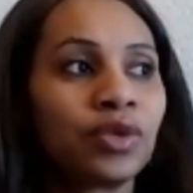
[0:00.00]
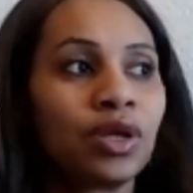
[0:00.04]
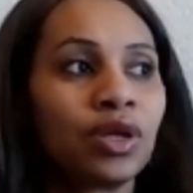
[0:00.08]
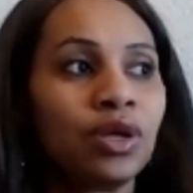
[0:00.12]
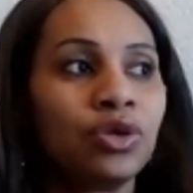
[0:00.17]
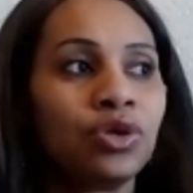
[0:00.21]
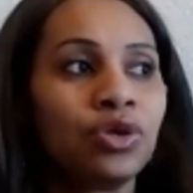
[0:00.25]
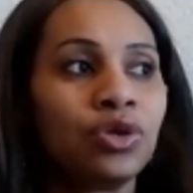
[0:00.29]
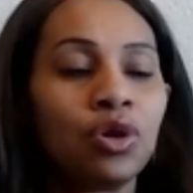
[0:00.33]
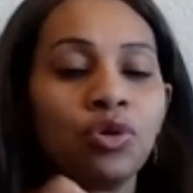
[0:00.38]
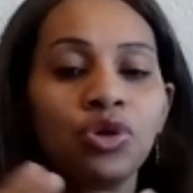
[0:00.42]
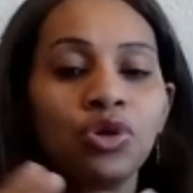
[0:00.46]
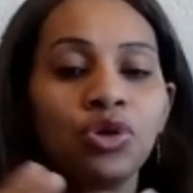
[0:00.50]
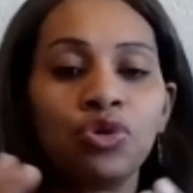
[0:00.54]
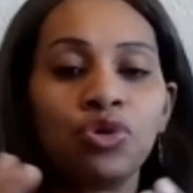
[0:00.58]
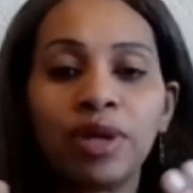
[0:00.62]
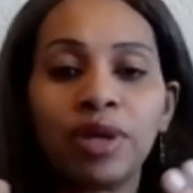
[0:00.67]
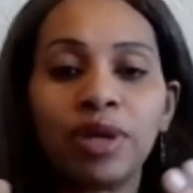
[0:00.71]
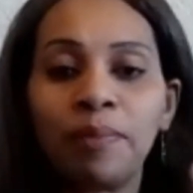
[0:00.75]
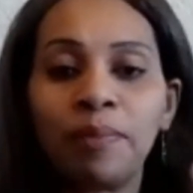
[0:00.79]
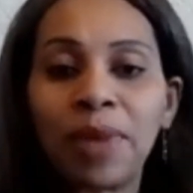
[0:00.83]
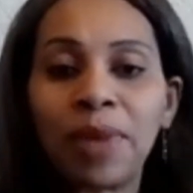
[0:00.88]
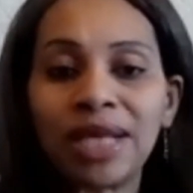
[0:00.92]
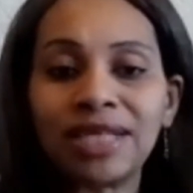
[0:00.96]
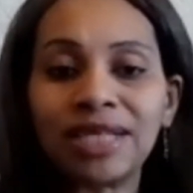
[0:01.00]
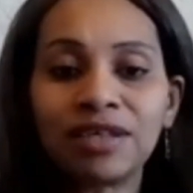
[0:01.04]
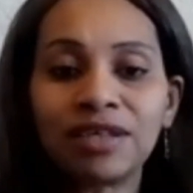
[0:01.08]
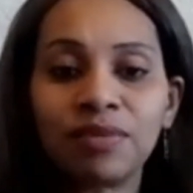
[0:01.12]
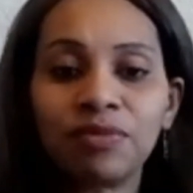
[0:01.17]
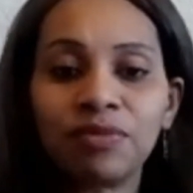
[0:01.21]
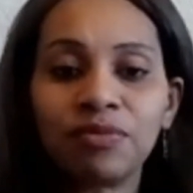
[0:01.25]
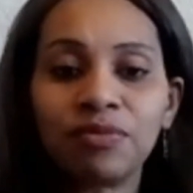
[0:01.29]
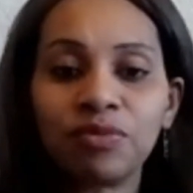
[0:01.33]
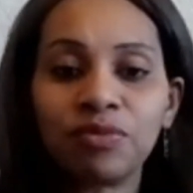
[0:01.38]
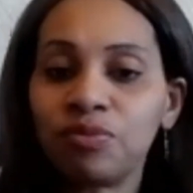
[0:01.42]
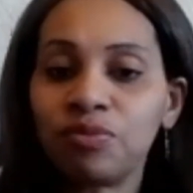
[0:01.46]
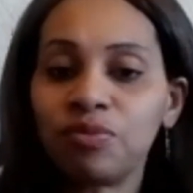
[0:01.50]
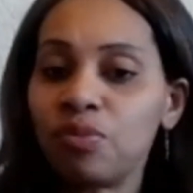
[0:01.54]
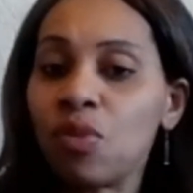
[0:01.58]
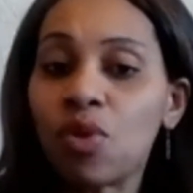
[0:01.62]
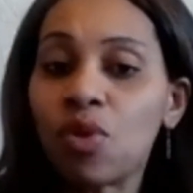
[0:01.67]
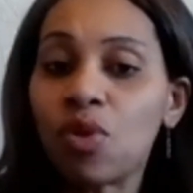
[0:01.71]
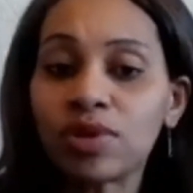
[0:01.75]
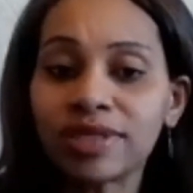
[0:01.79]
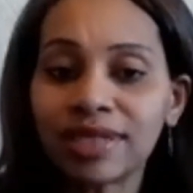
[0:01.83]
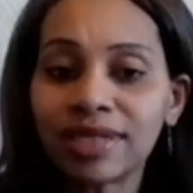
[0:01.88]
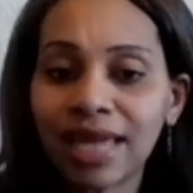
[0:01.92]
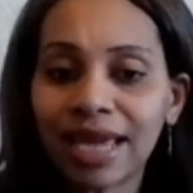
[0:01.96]
in a better,
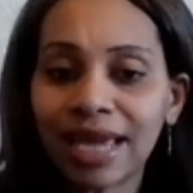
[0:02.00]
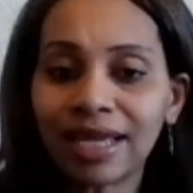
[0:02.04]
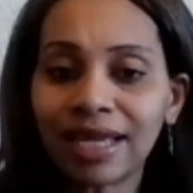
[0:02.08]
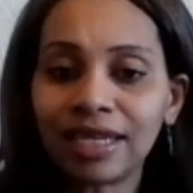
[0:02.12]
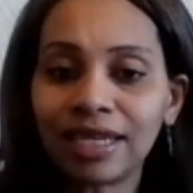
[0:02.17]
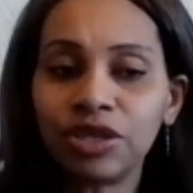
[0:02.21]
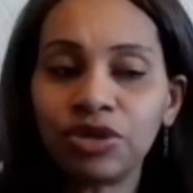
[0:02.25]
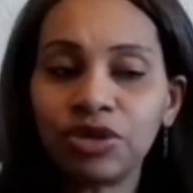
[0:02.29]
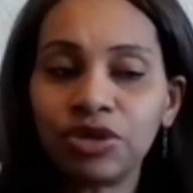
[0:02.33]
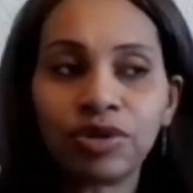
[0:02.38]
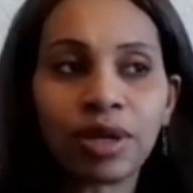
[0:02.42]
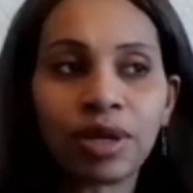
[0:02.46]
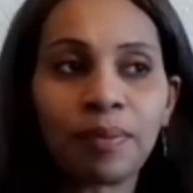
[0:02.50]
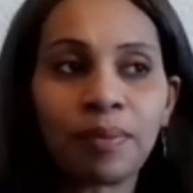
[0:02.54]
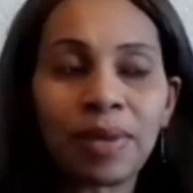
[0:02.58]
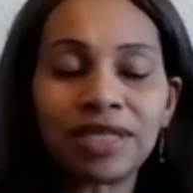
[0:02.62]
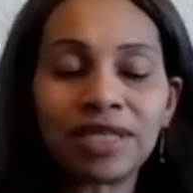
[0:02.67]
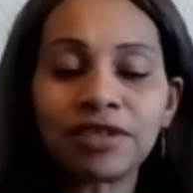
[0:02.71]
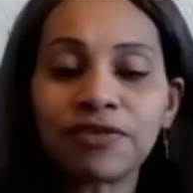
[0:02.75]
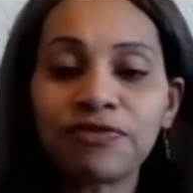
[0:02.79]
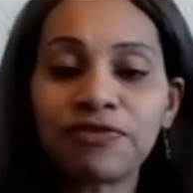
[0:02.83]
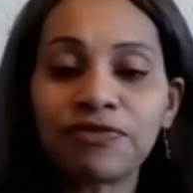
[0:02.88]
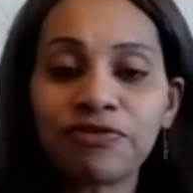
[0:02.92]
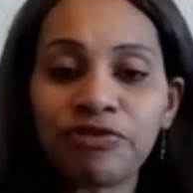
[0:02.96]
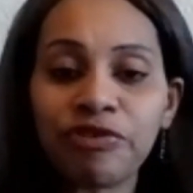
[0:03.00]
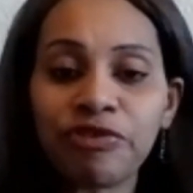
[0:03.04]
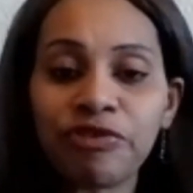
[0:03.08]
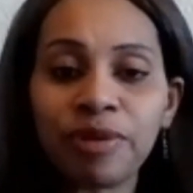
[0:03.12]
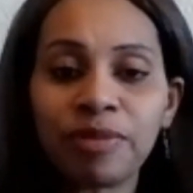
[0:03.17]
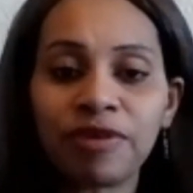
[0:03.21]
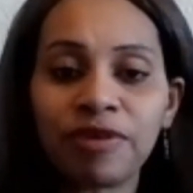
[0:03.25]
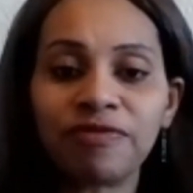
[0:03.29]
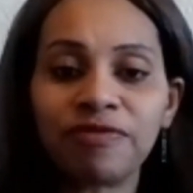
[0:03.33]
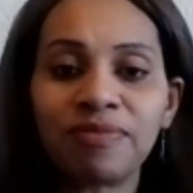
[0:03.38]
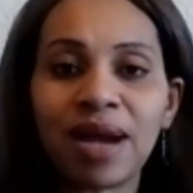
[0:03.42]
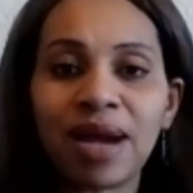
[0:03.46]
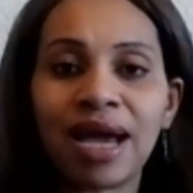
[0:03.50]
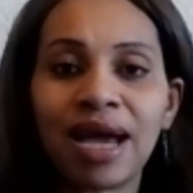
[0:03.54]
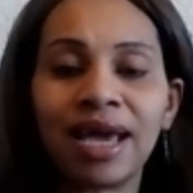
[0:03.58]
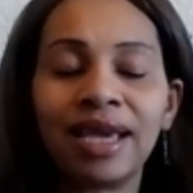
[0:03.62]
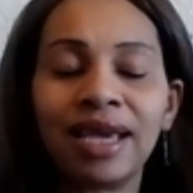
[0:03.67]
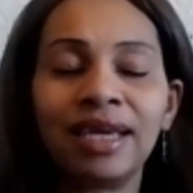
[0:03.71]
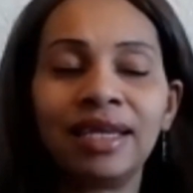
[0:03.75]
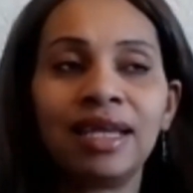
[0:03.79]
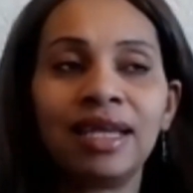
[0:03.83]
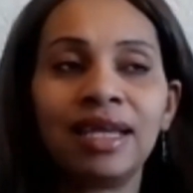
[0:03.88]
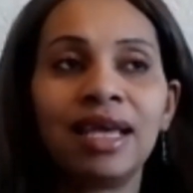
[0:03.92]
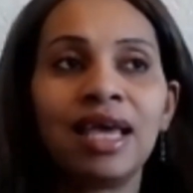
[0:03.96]
most likely you're in a better frame of
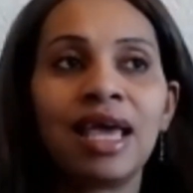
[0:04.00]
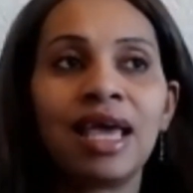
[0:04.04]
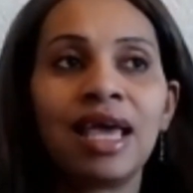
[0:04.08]
mind,